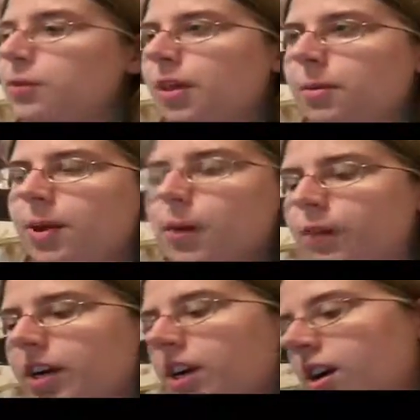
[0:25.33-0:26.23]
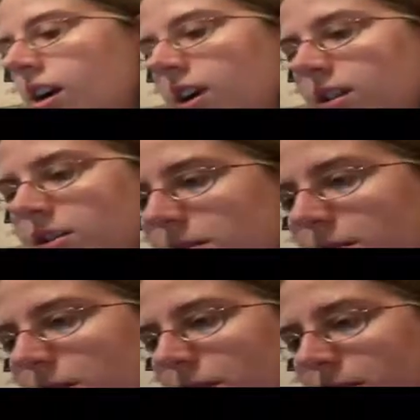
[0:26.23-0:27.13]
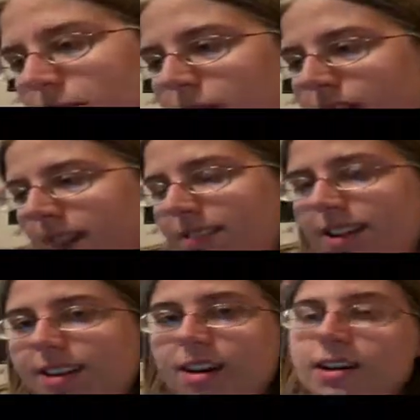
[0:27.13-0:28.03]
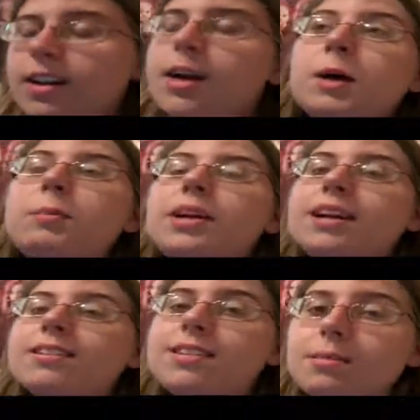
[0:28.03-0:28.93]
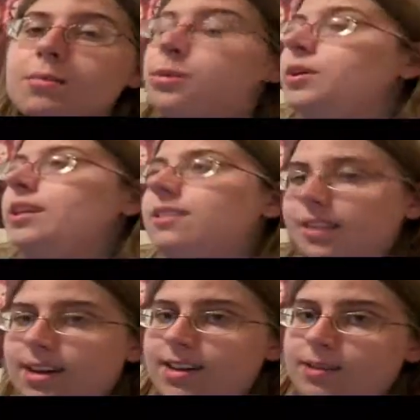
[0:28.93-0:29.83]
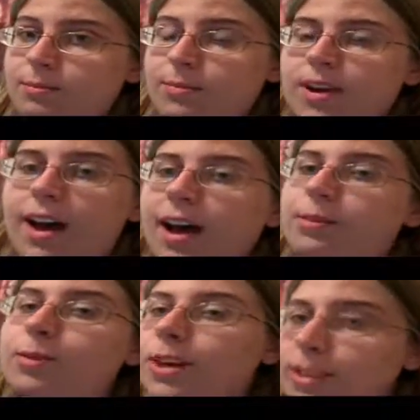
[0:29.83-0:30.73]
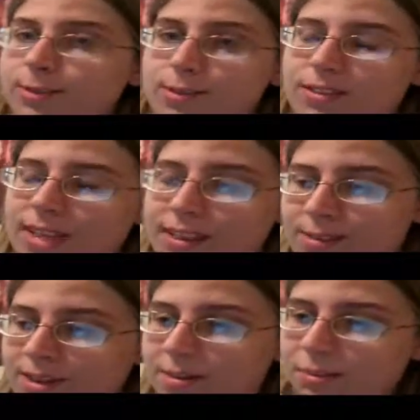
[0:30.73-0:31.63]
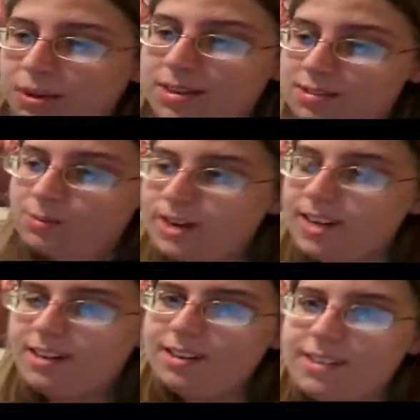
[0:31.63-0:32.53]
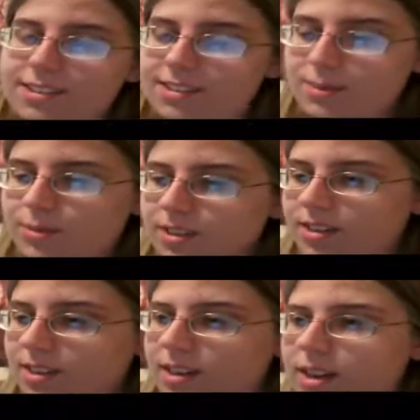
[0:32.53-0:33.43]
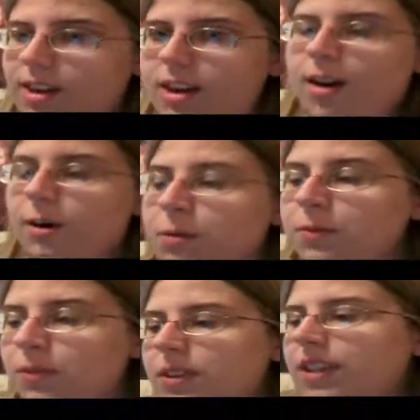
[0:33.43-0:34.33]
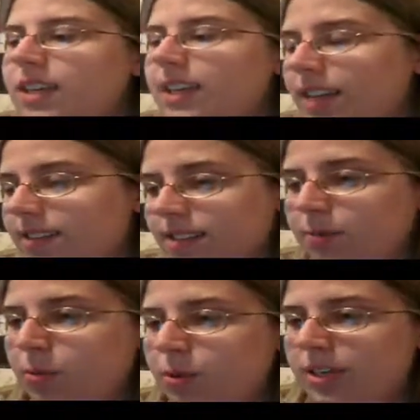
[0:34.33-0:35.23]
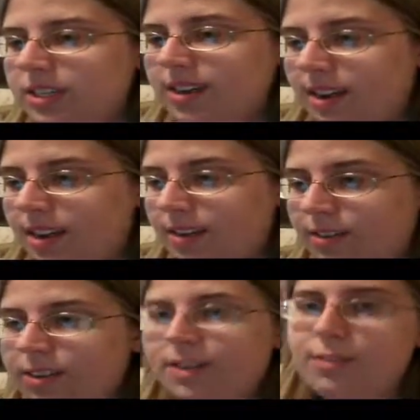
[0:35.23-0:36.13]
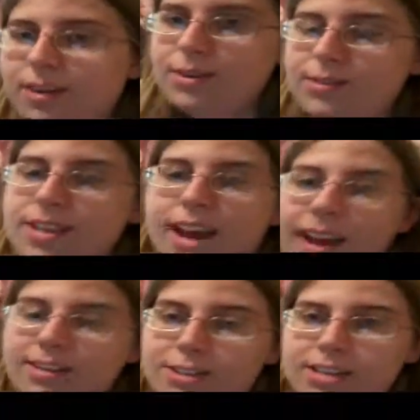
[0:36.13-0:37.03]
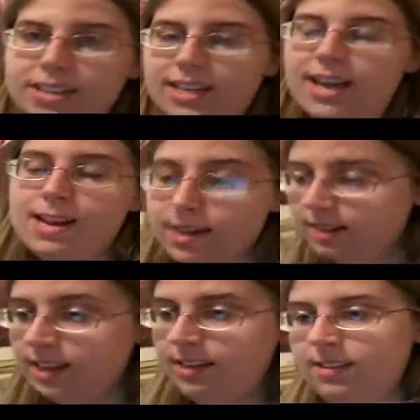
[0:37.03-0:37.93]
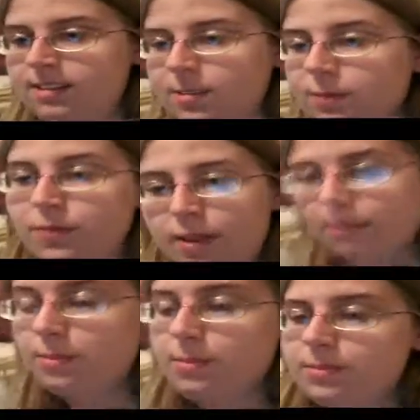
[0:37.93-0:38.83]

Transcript: are both coming over, so who knows if I'll get anything done, but at some point in time, I will get those videos up, I swear, in this one. Hopefully, at some point tonight, I'll get around to actually editing some of them.